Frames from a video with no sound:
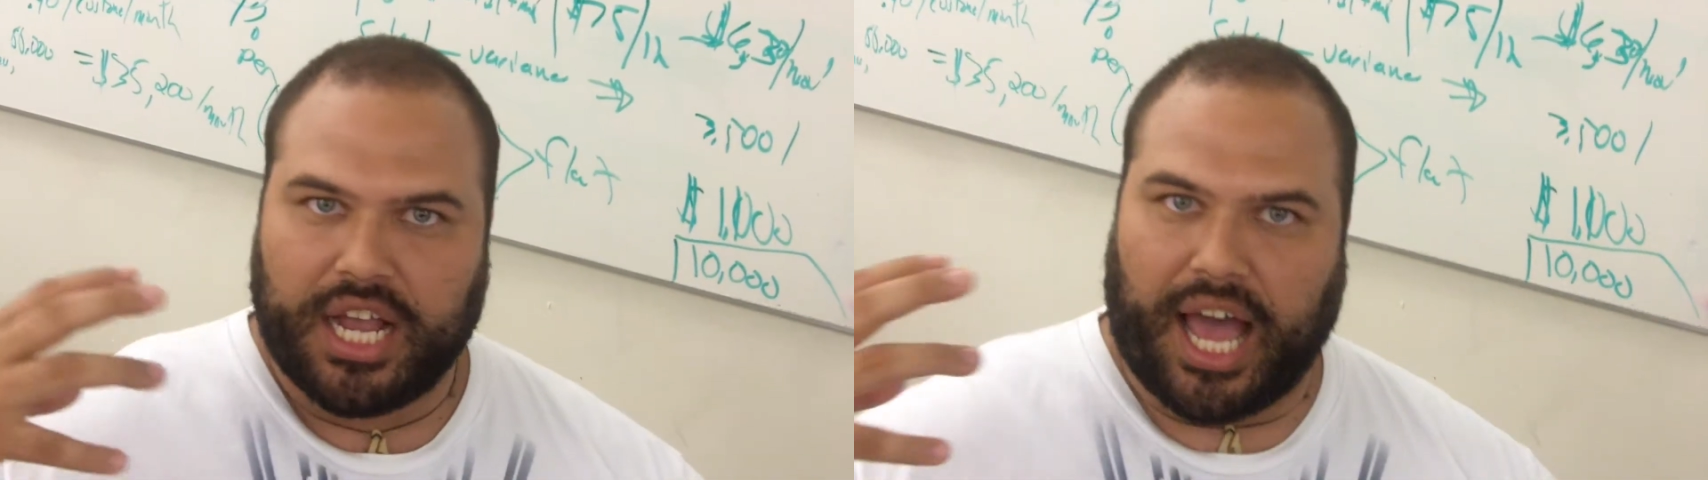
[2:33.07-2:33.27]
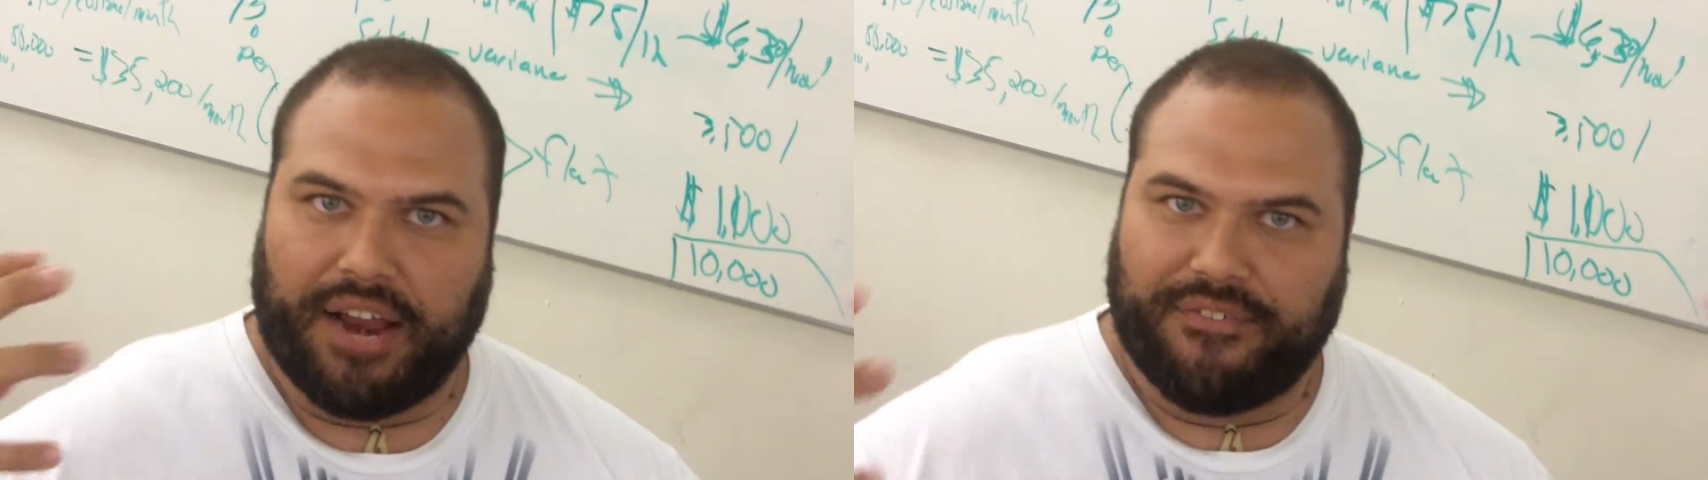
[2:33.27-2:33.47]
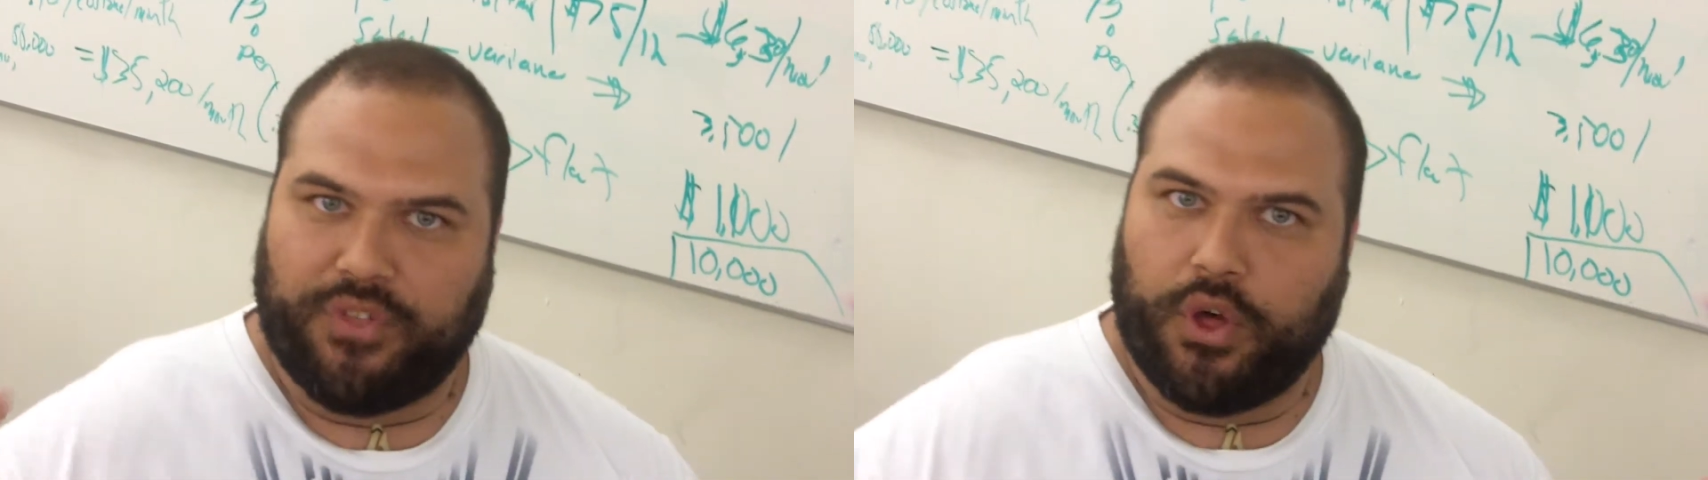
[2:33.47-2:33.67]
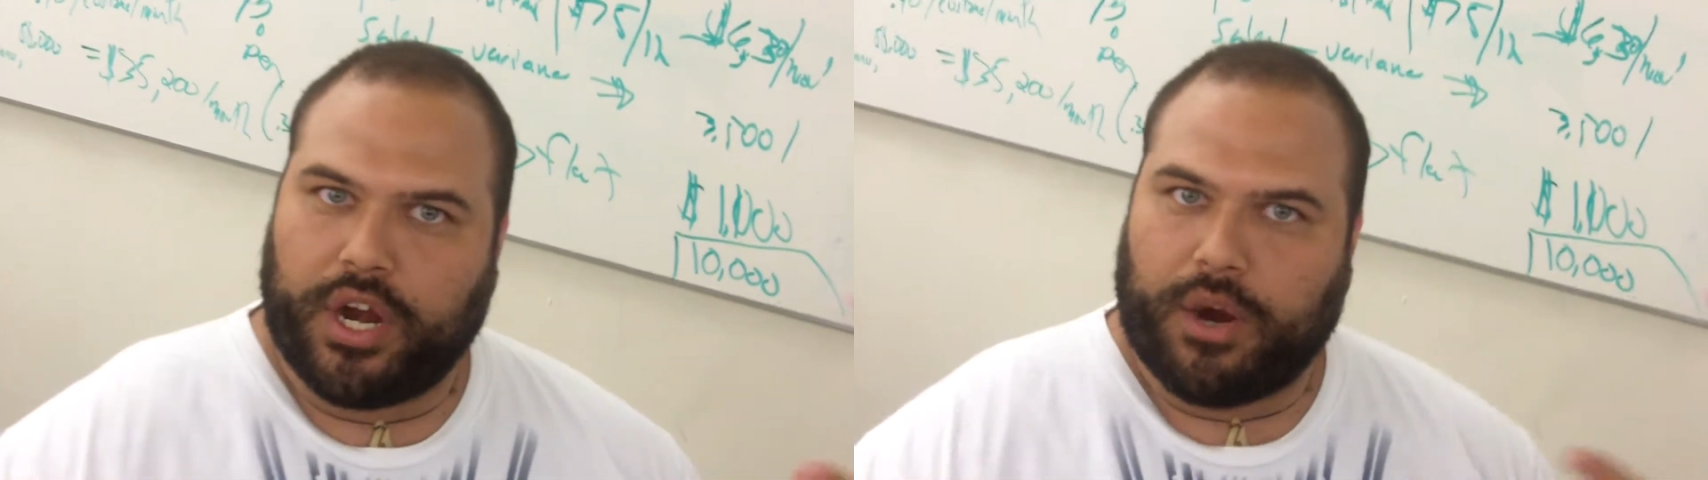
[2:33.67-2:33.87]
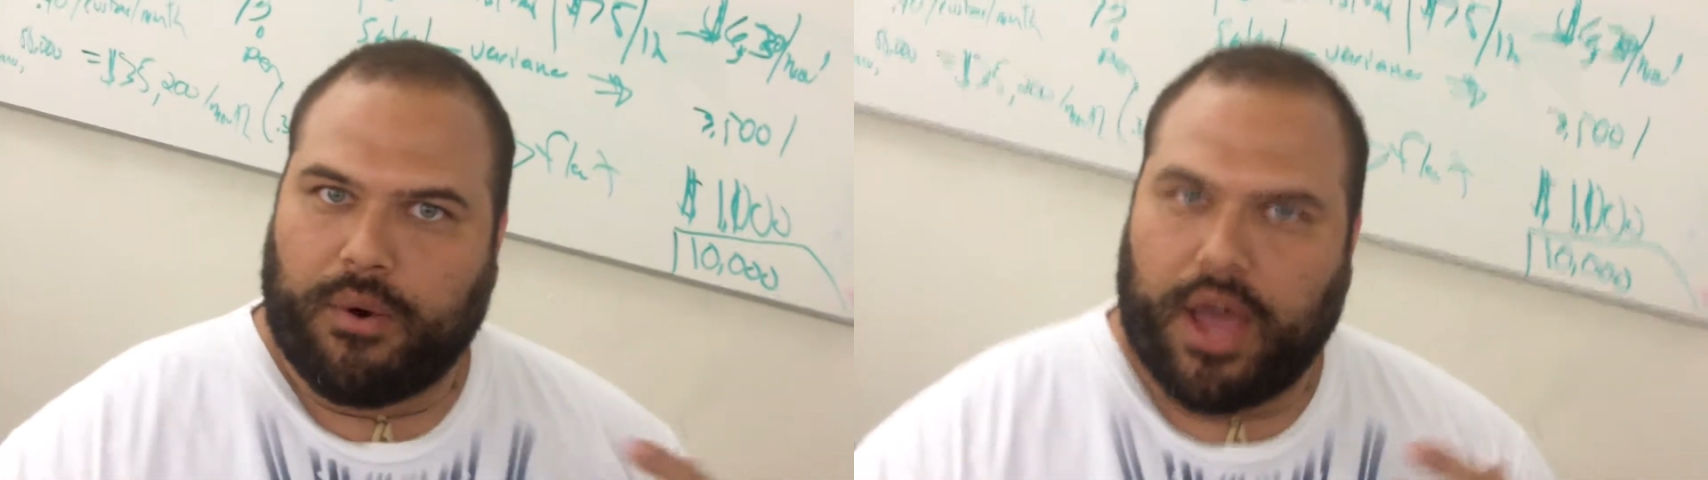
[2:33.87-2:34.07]
kind of
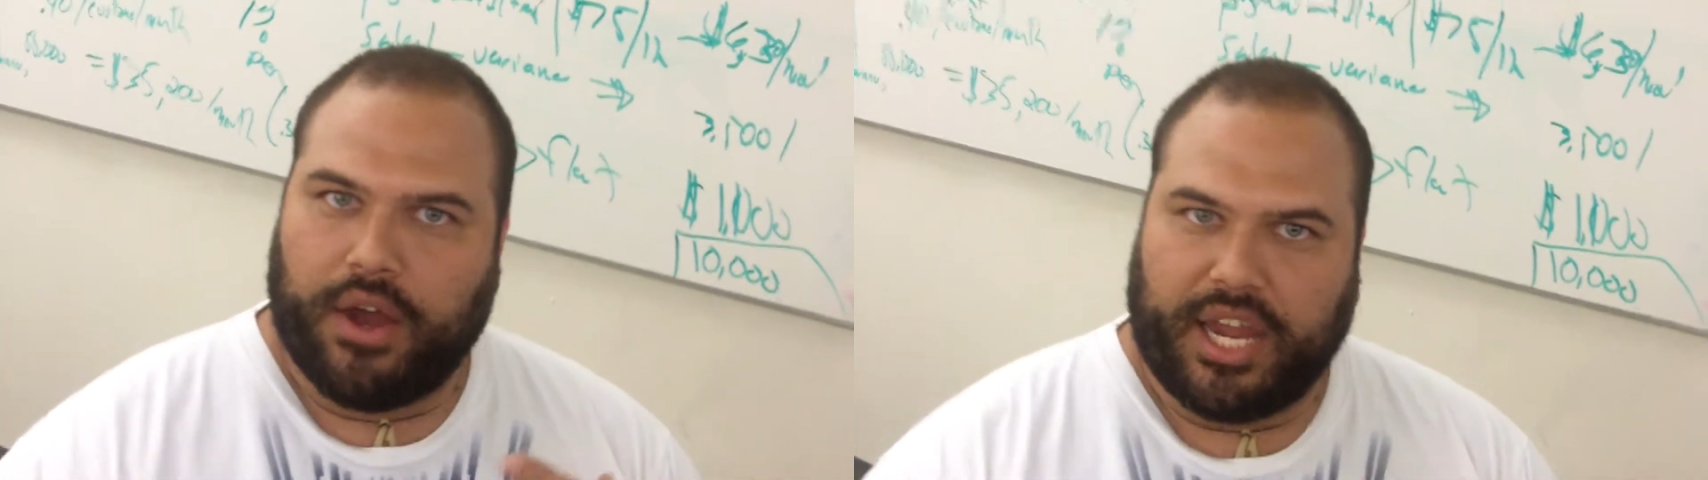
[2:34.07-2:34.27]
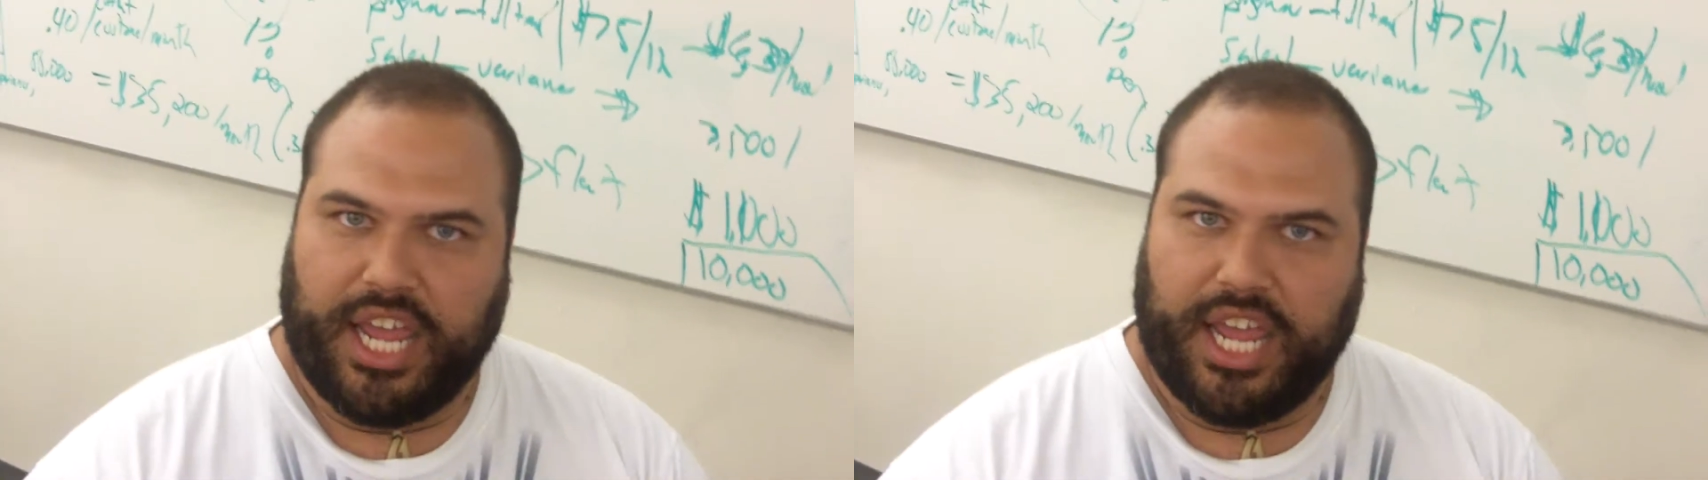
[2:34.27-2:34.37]
flowing around